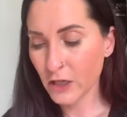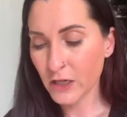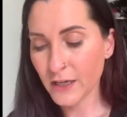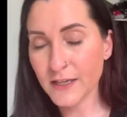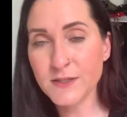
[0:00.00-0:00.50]

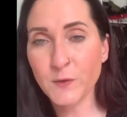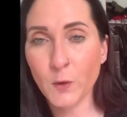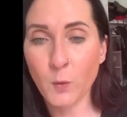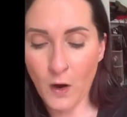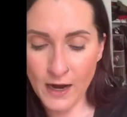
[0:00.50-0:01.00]
is for
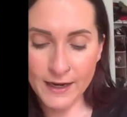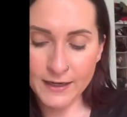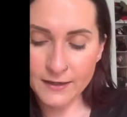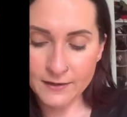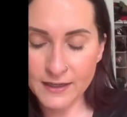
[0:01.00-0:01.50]

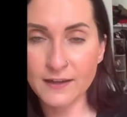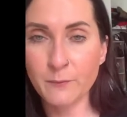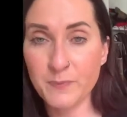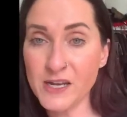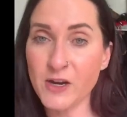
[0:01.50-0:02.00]
wine and
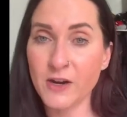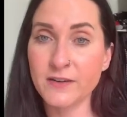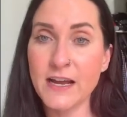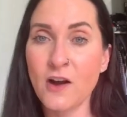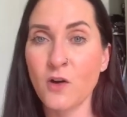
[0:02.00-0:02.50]
beer.
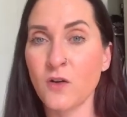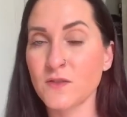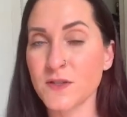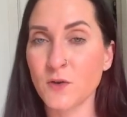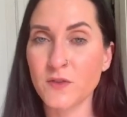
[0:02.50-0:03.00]
Now,
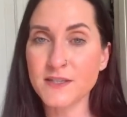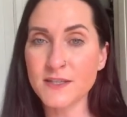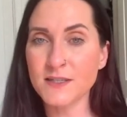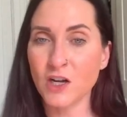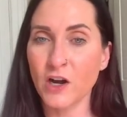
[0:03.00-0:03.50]
so this
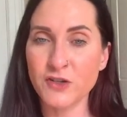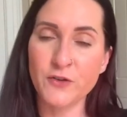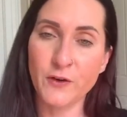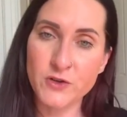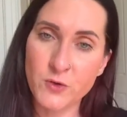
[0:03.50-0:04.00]
is a
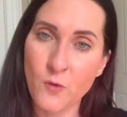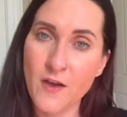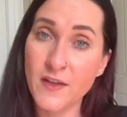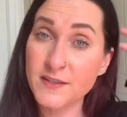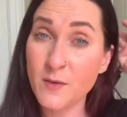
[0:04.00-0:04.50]
controversial one
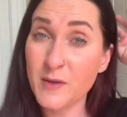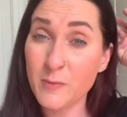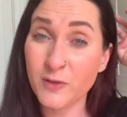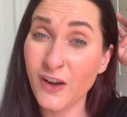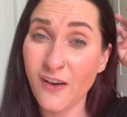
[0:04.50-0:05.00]
that some people,
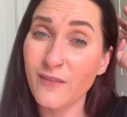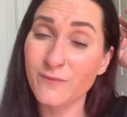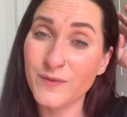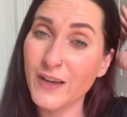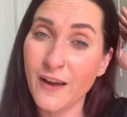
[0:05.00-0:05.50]
not
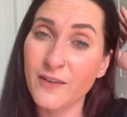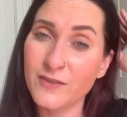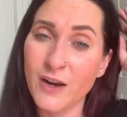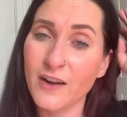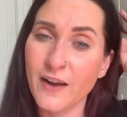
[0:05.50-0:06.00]

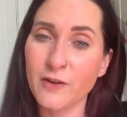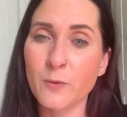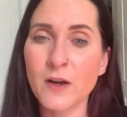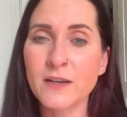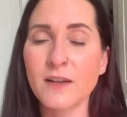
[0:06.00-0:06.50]

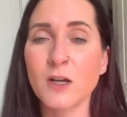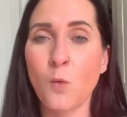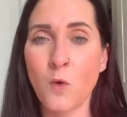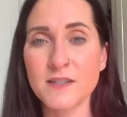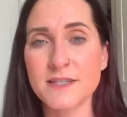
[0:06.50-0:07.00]
everyone, like,
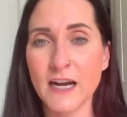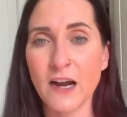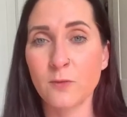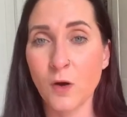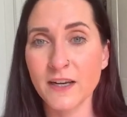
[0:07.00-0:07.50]
wants to
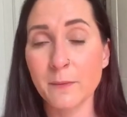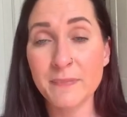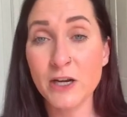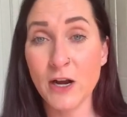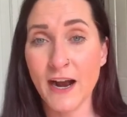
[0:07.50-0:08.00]
have wine and
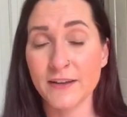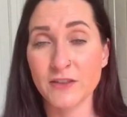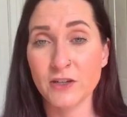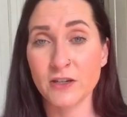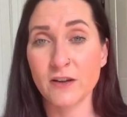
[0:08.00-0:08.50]
beer at
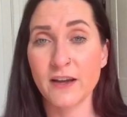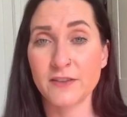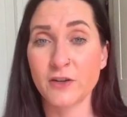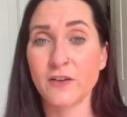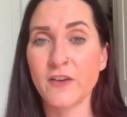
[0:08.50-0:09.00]

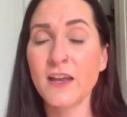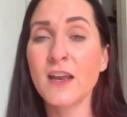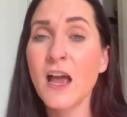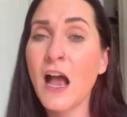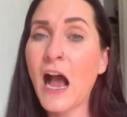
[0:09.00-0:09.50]
their event.
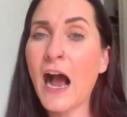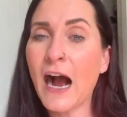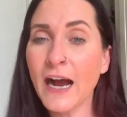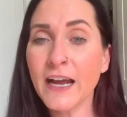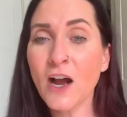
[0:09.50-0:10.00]

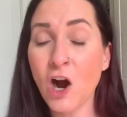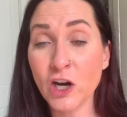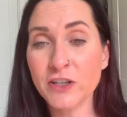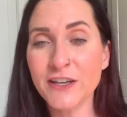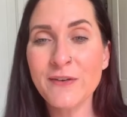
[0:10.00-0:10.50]
I
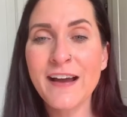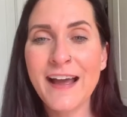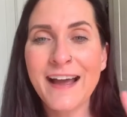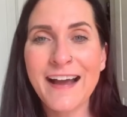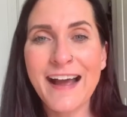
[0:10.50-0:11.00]
argue,
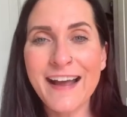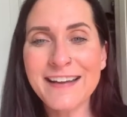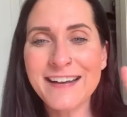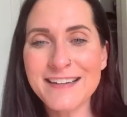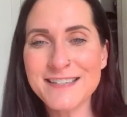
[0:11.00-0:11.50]
hey
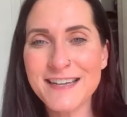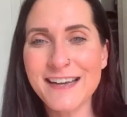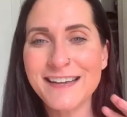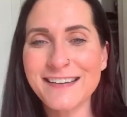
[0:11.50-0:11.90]
Nancy,